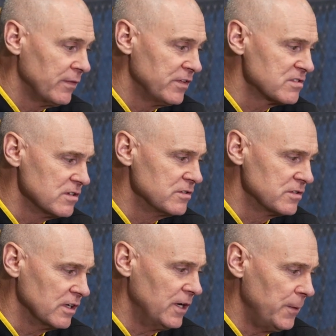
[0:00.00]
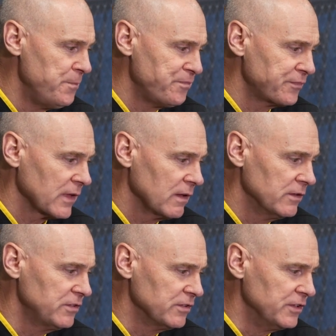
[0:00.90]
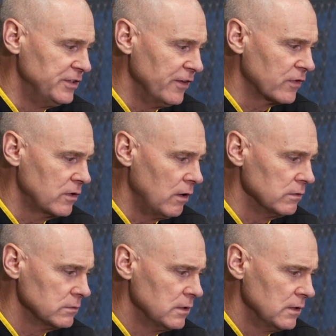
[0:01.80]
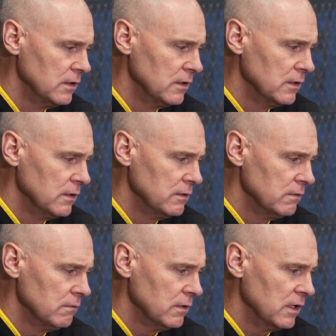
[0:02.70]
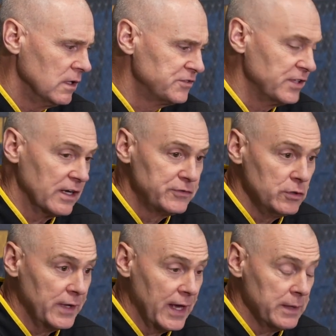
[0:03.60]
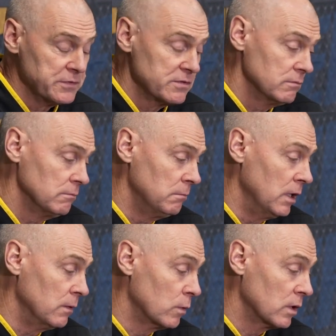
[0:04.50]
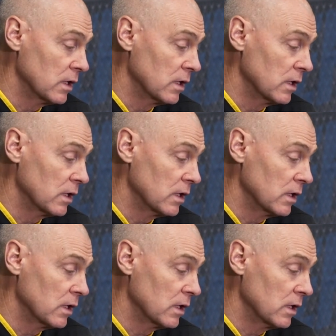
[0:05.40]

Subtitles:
this is a difficult set of two games. But we're